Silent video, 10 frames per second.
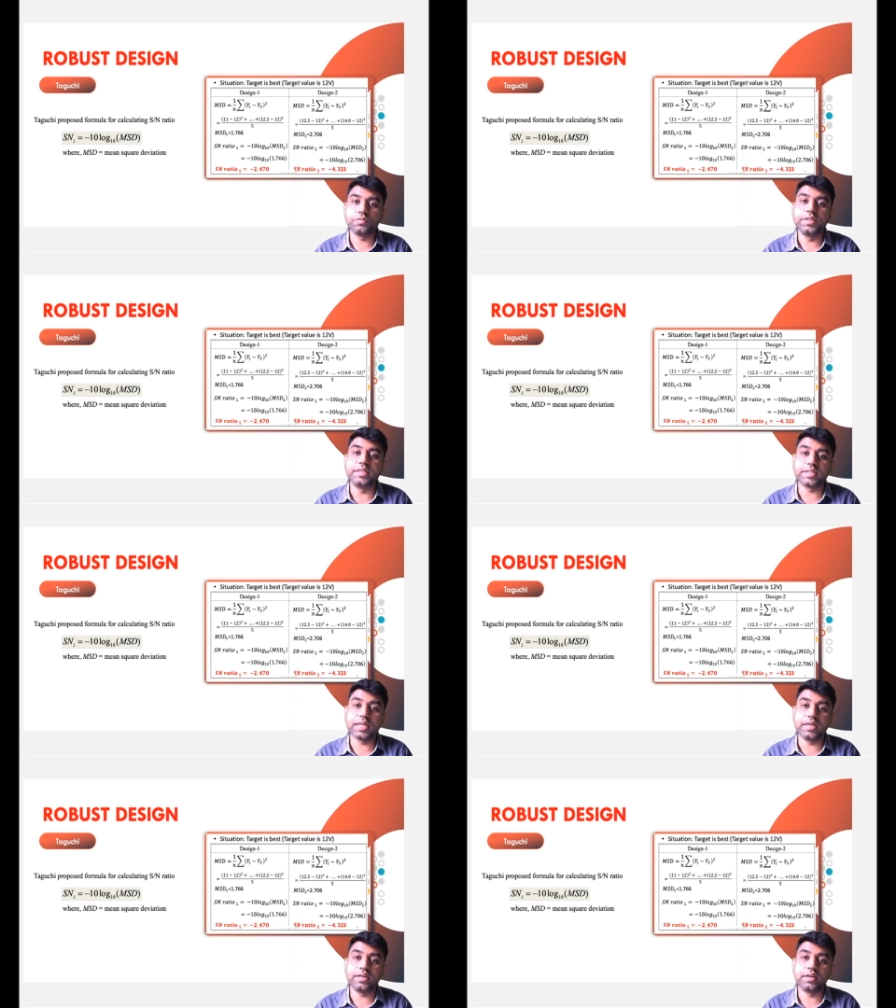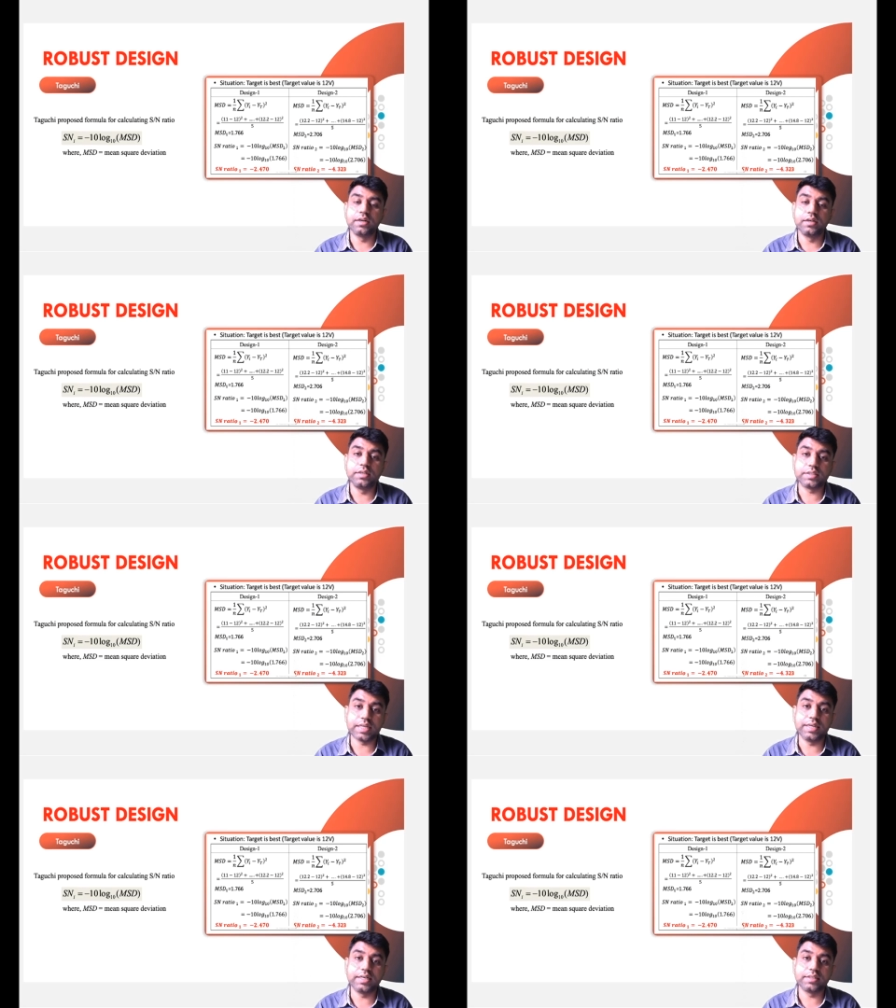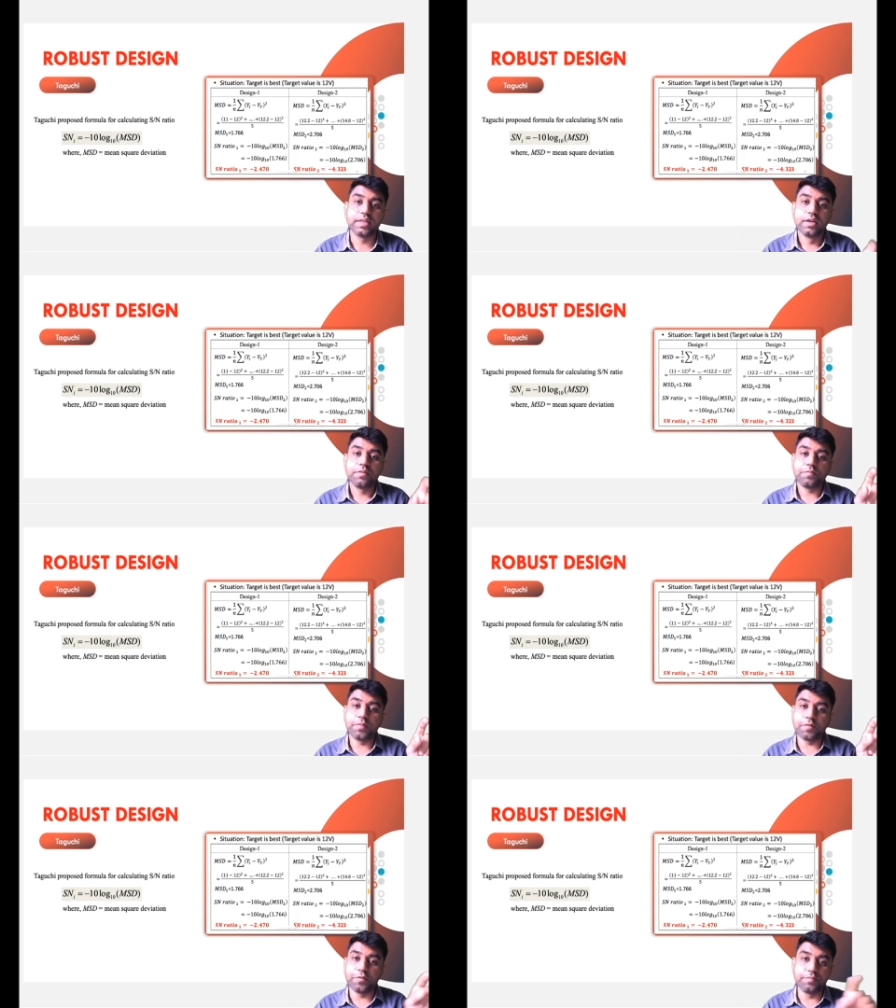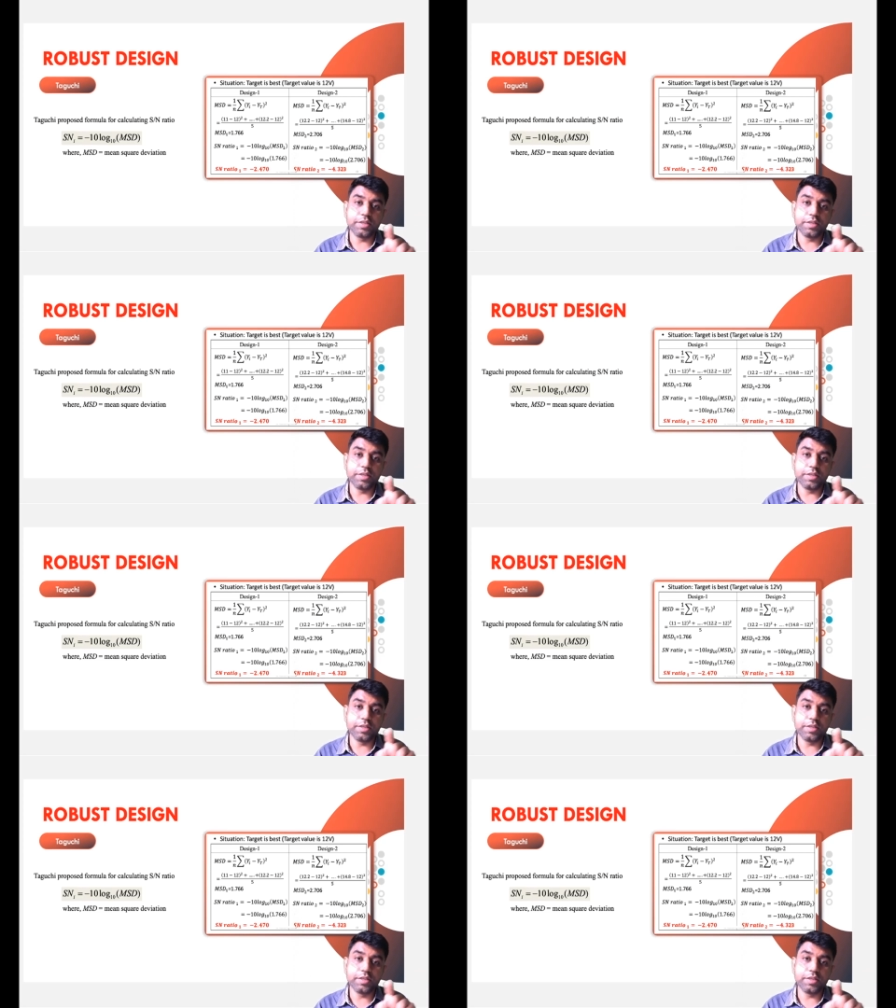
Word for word: we decided perform